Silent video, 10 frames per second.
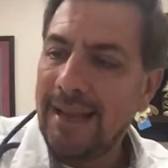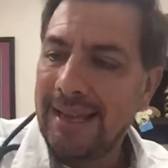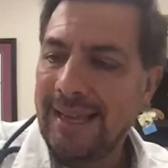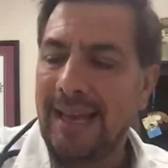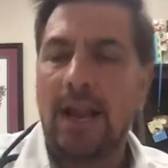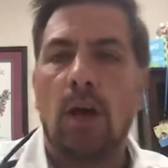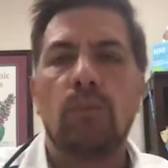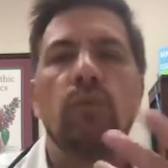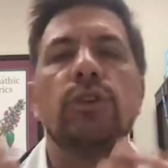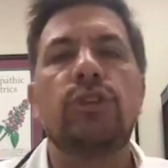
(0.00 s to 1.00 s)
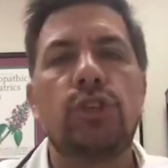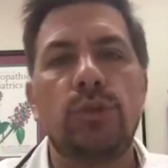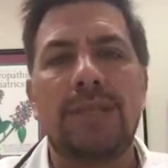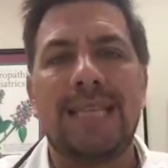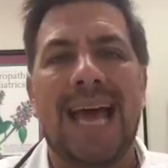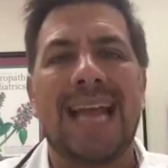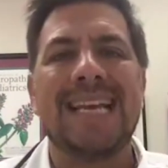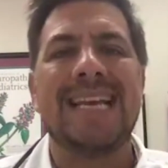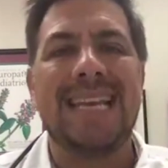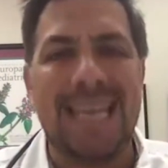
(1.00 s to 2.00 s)
can help reduce that
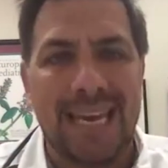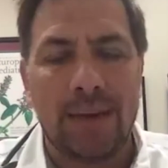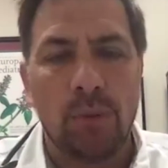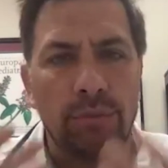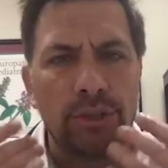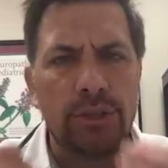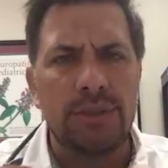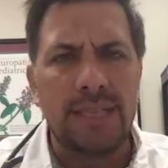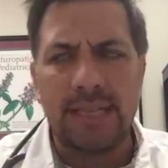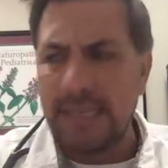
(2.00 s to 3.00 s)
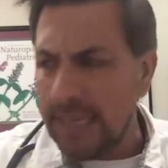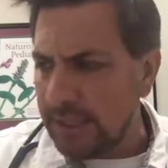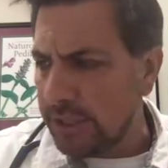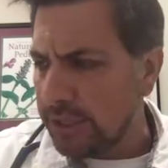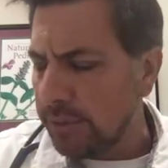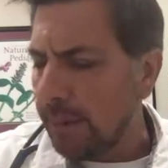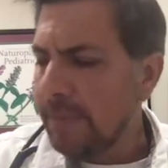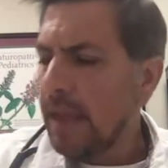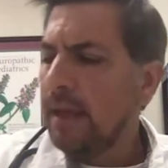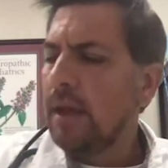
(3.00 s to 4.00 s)
need. We're reducing the need to do it.
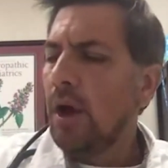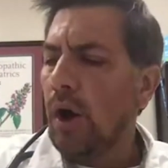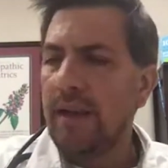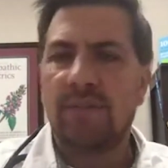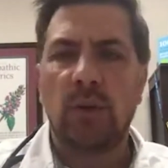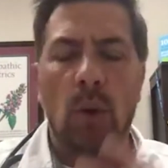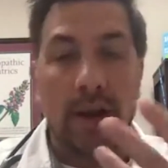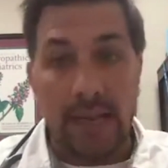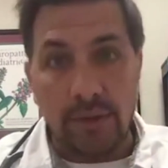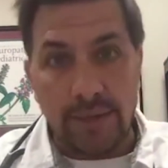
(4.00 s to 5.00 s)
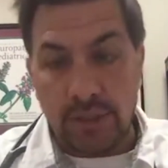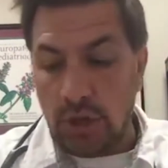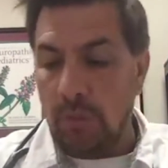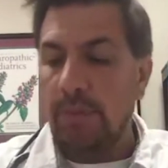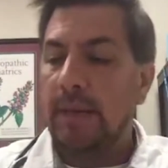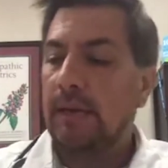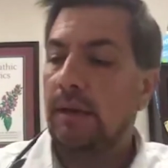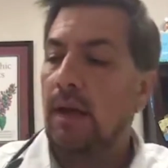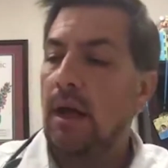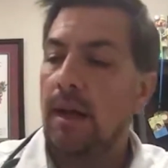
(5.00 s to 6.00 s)
If you want to increase dopamine,
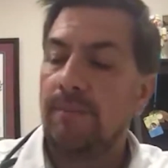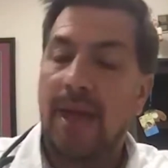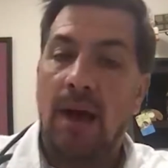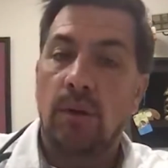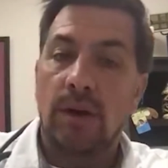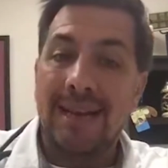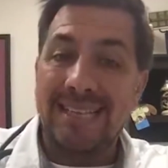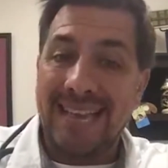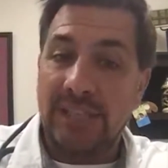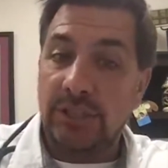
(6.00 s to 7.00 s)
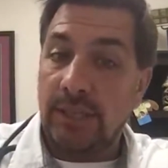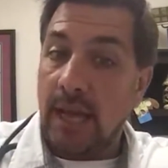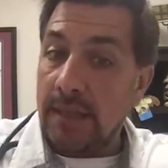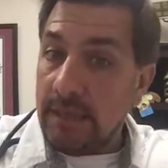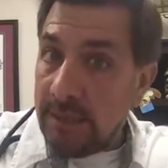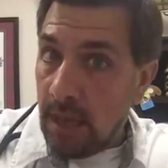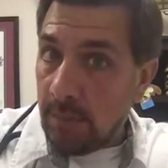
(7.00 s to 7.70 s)
our attention on the double